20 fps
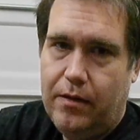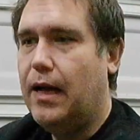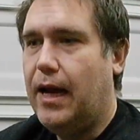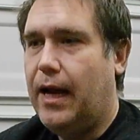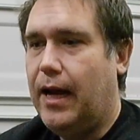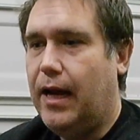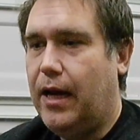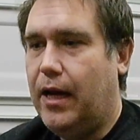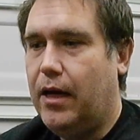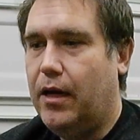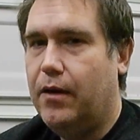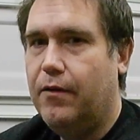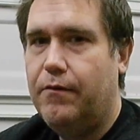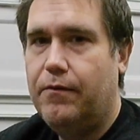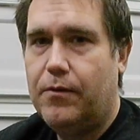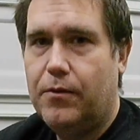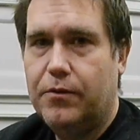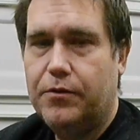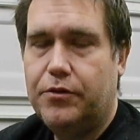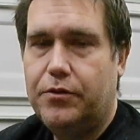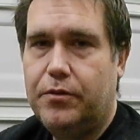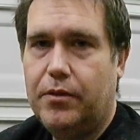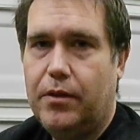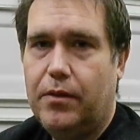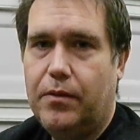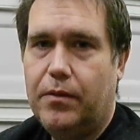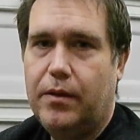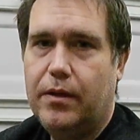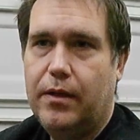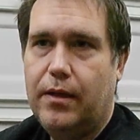A
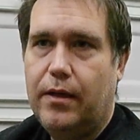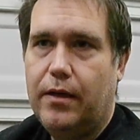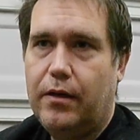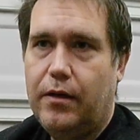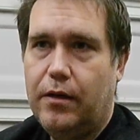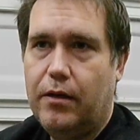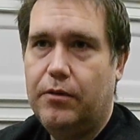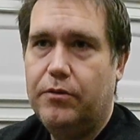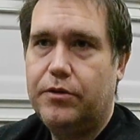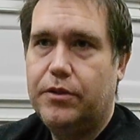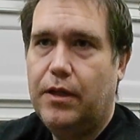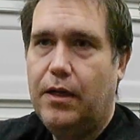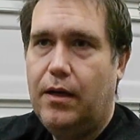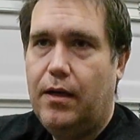four-stroke goes